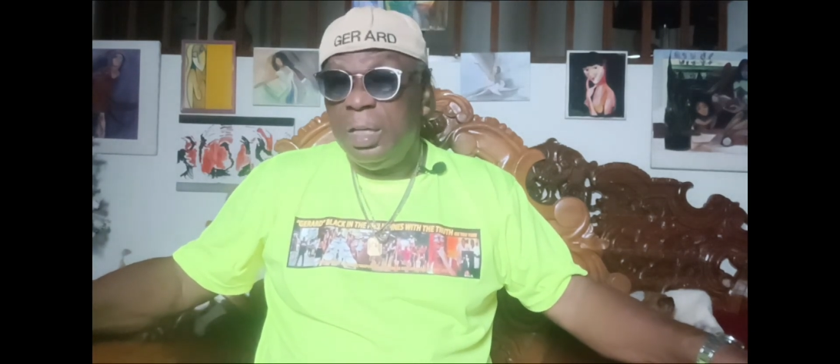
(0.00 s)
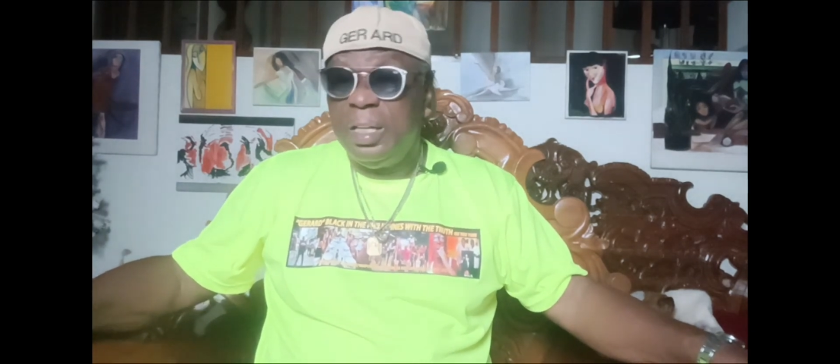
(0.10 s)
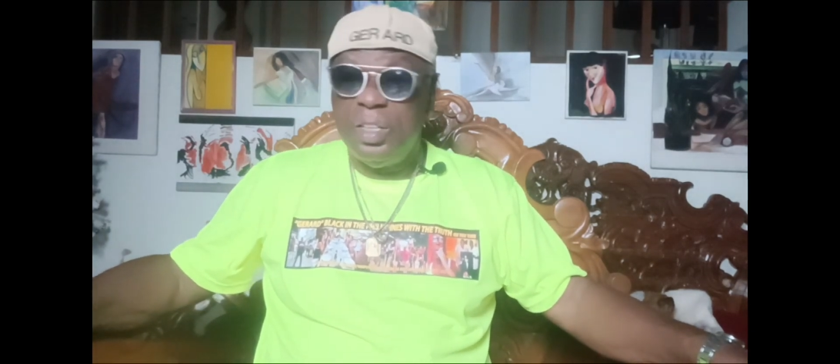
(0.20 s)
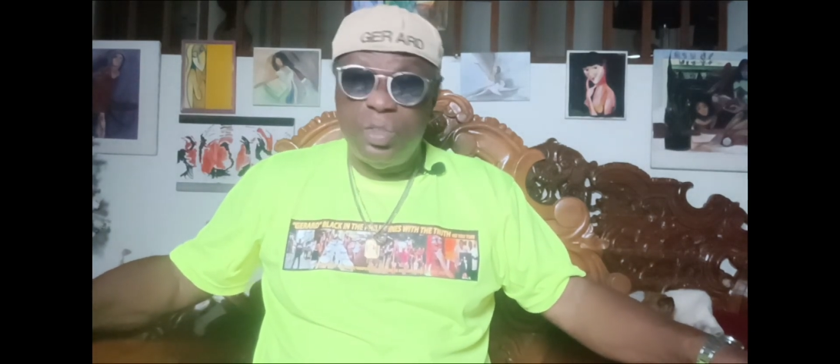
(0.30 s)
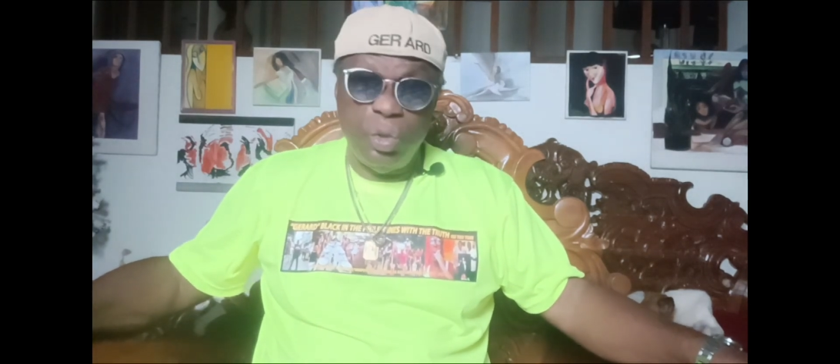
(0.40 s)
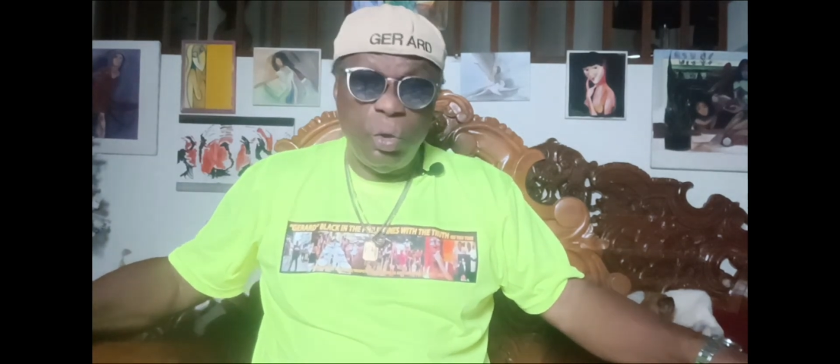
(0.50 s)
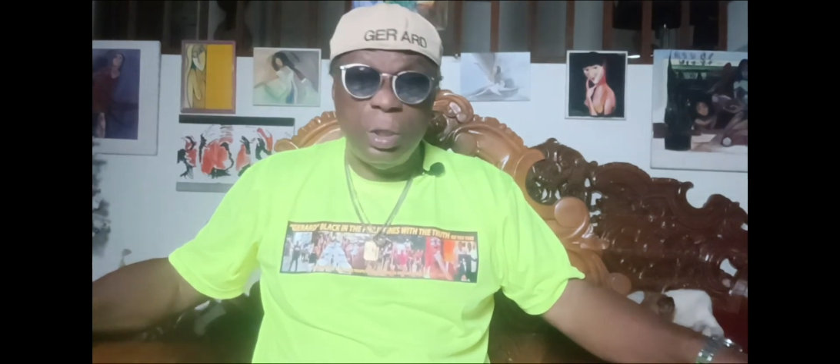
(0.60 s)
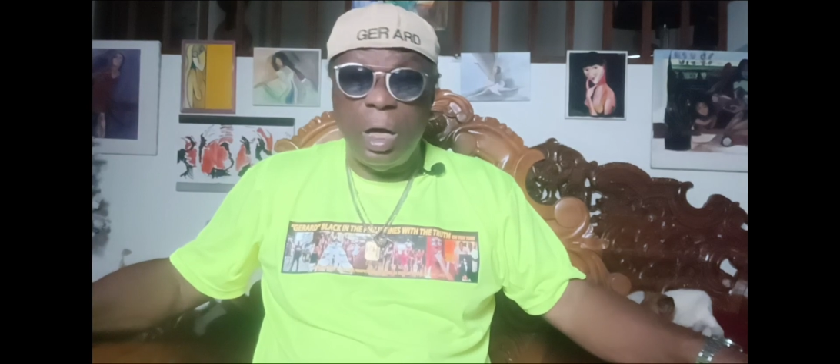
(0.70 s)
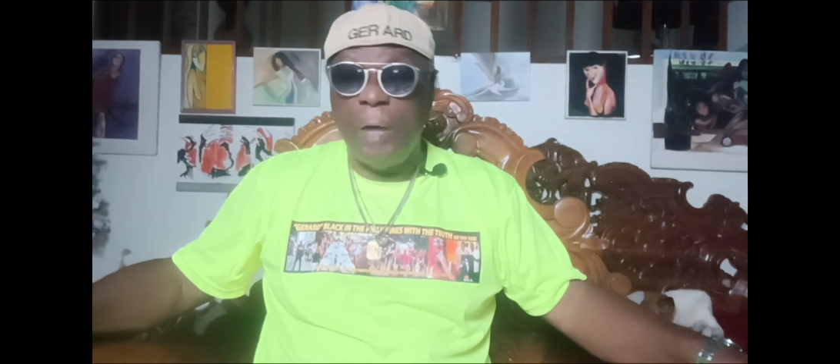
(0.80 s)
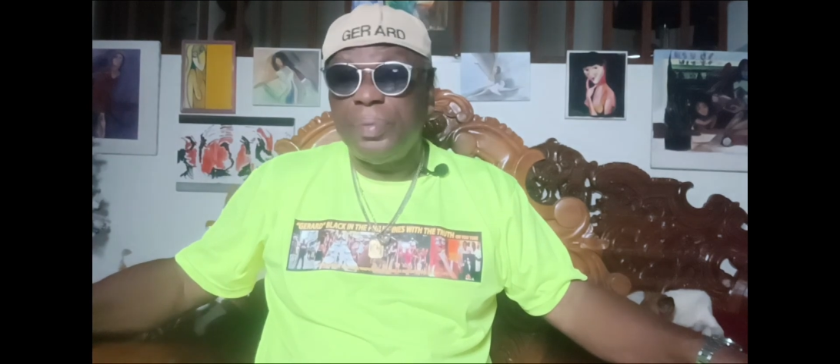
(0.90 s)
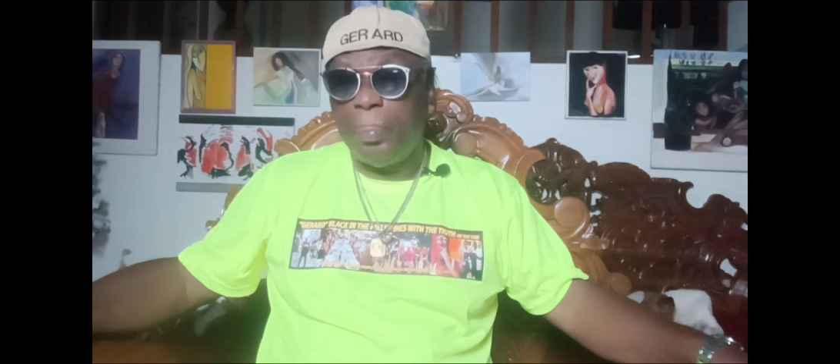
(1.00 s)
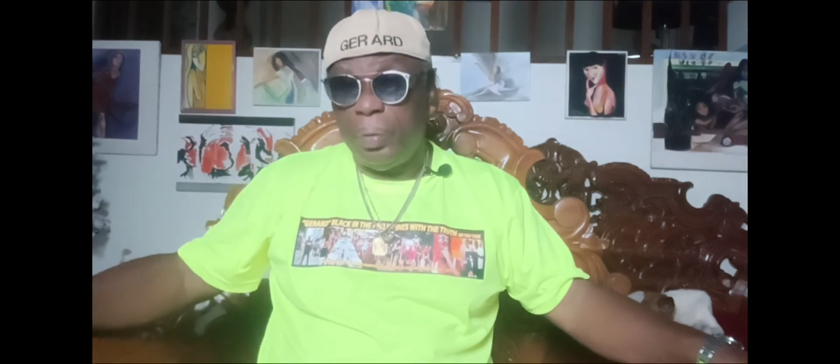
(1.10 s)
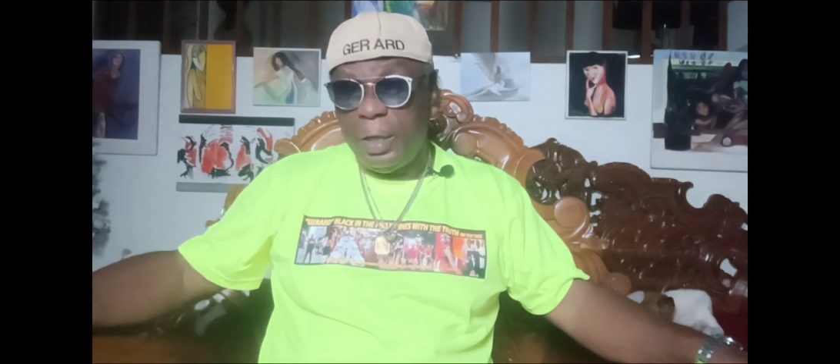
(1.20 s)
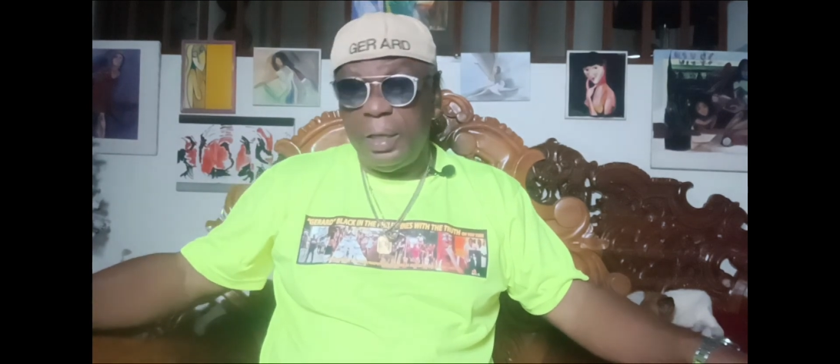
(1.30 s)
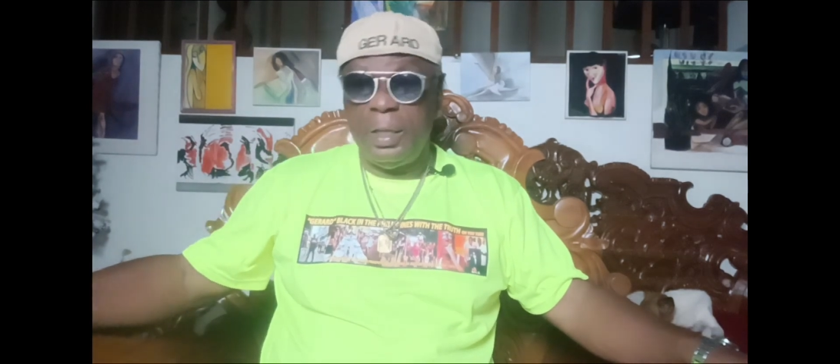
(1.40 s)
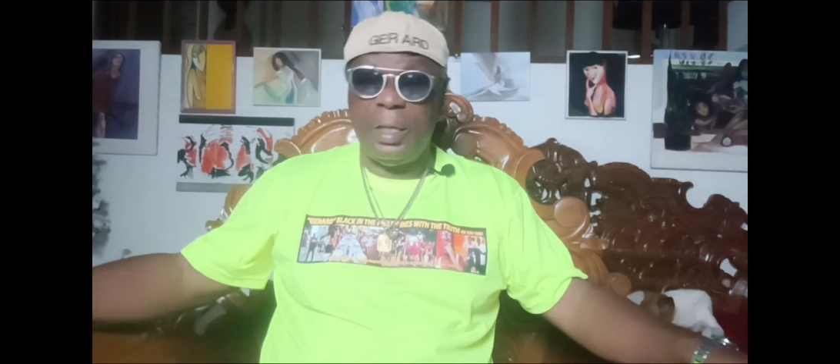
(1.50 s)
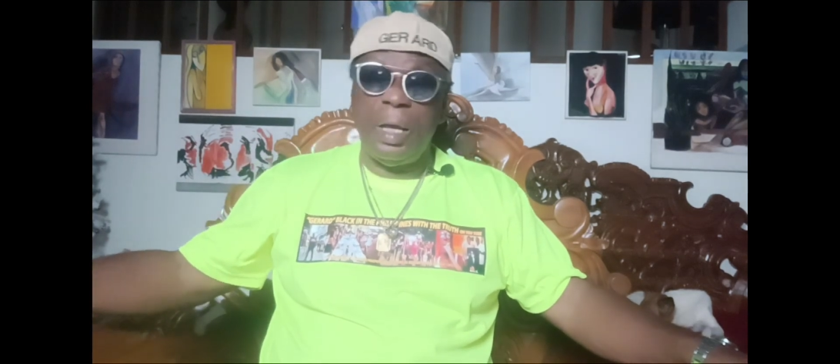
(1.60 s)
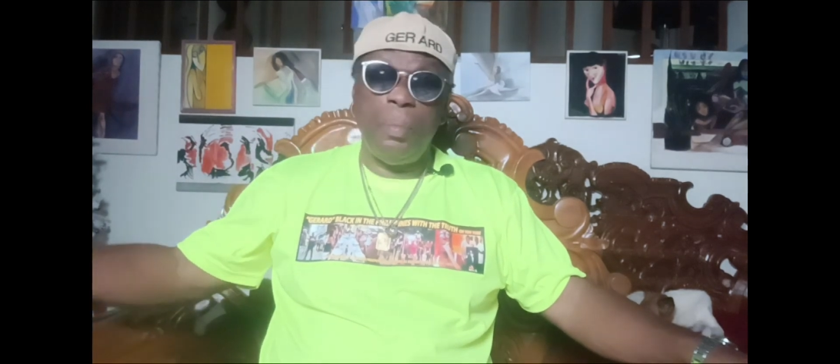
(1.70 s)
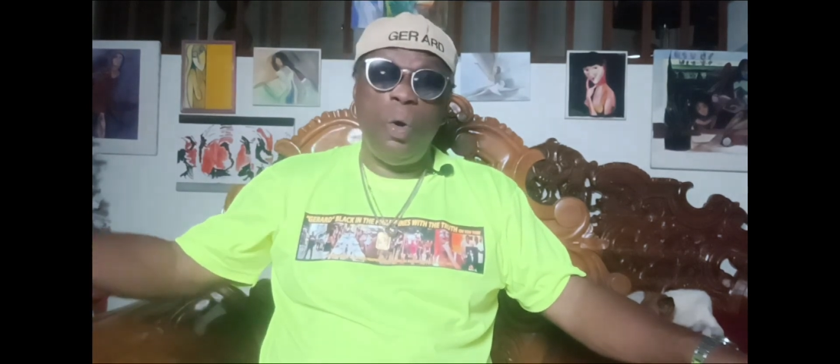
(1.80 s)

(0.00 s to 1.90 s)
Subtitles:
his daughter hopped the plane and came